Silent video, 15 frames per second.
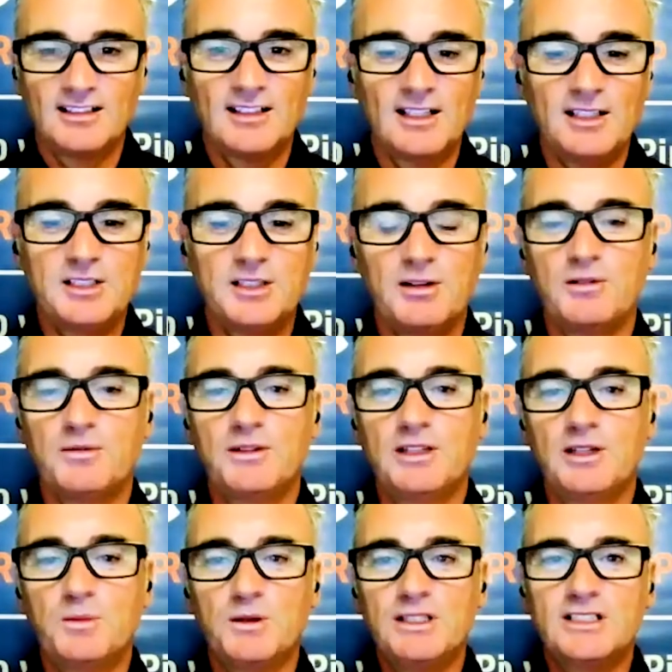Thank you. I really
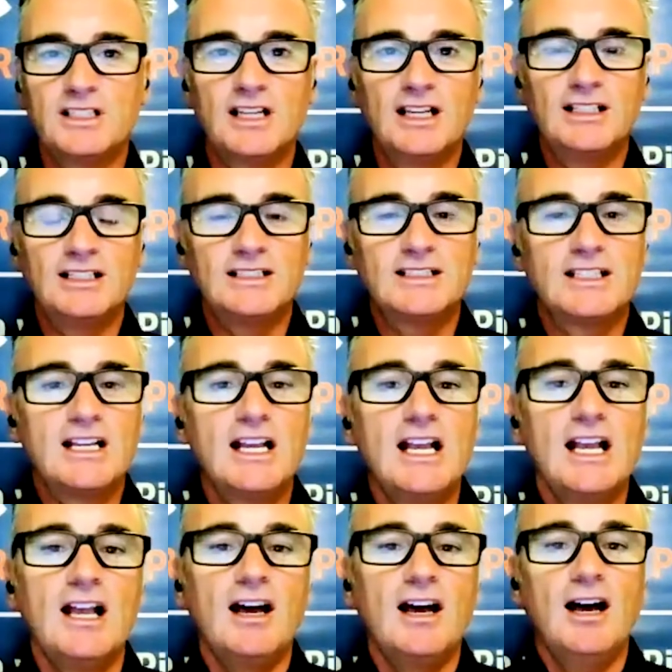appreciate it.
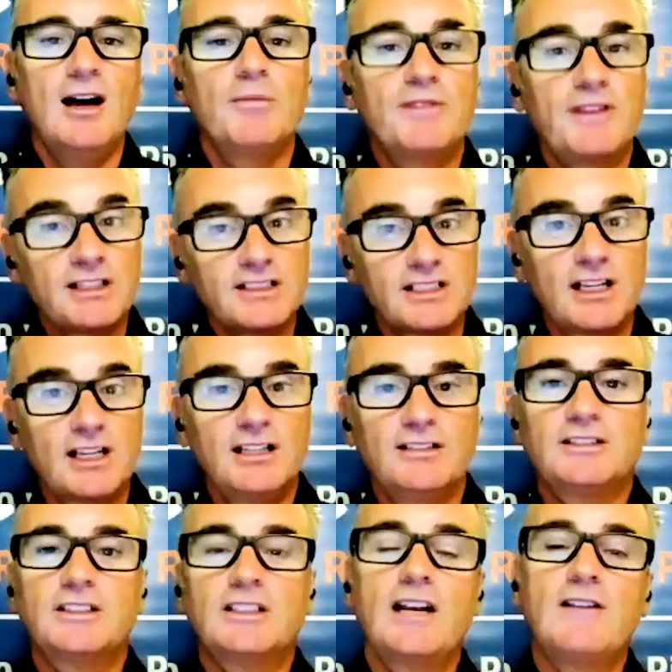Um, thanks again,
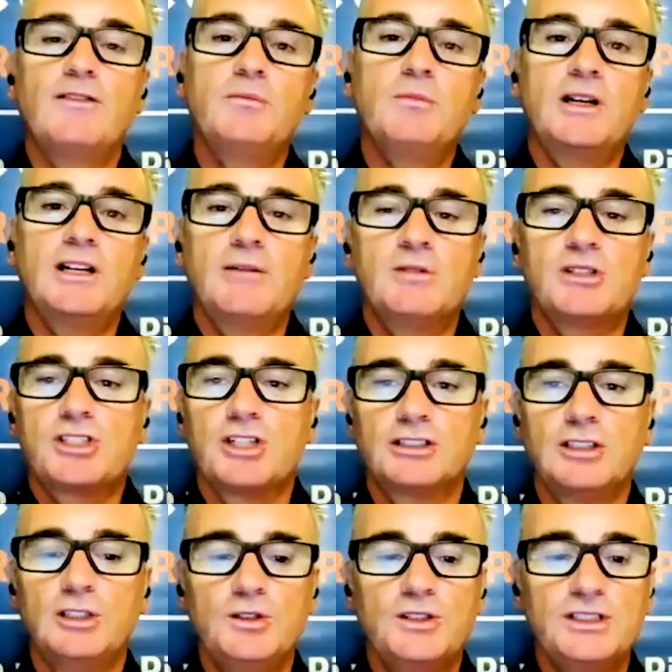Dr. Kevin. My name is John
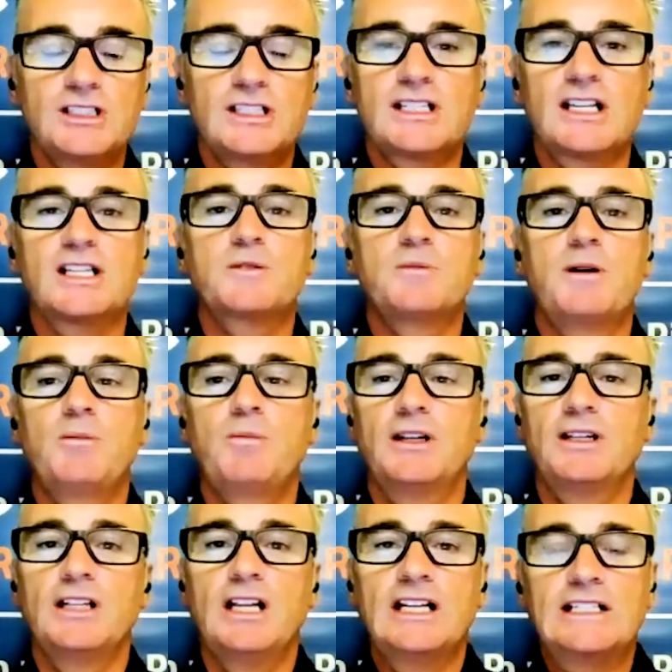Golden, Sales Pop
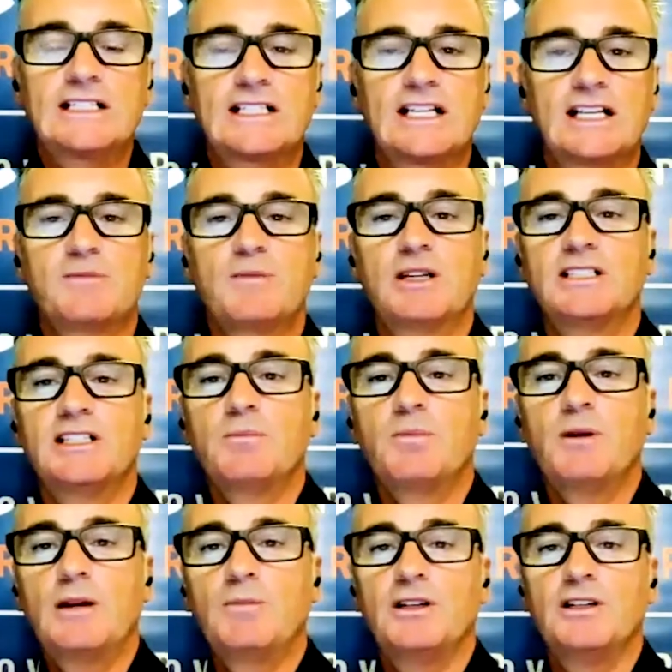Online, Sales Magazine,
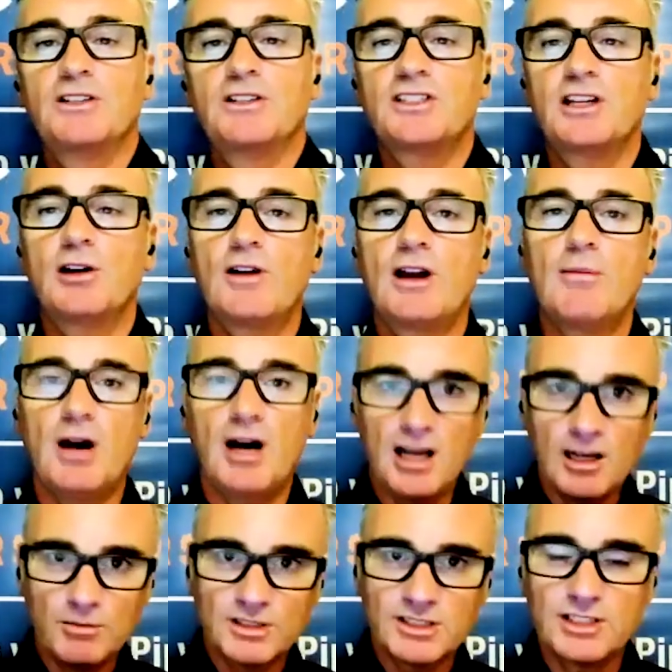Pipeliner CRM.
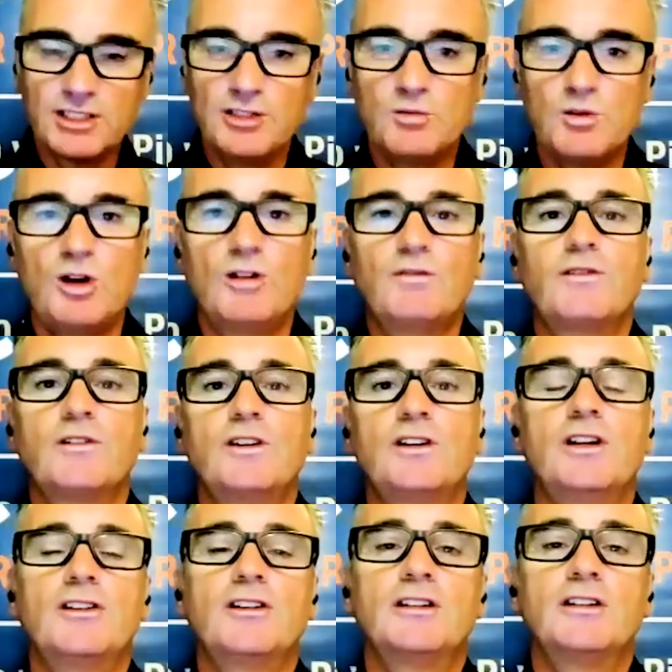I will see you all for
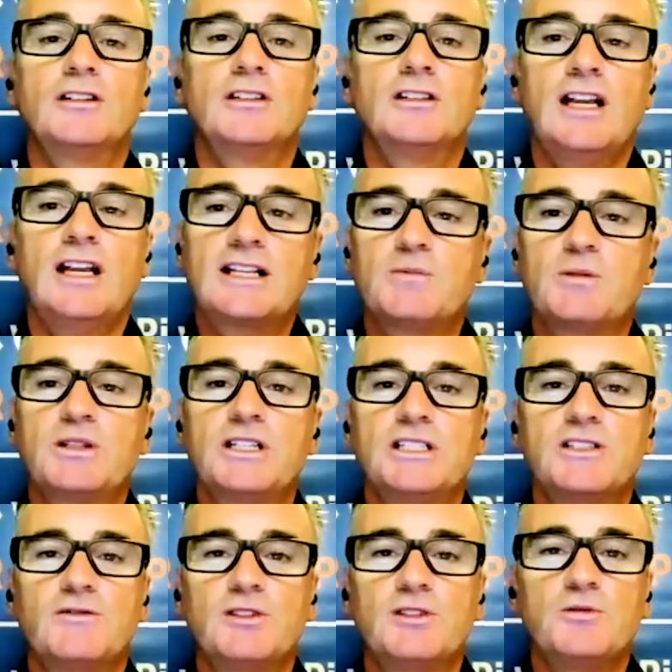another expert
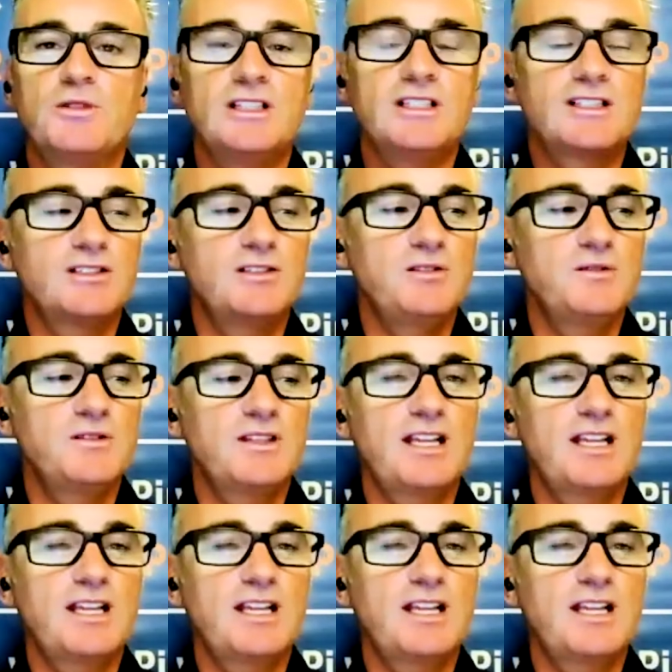interview really soon.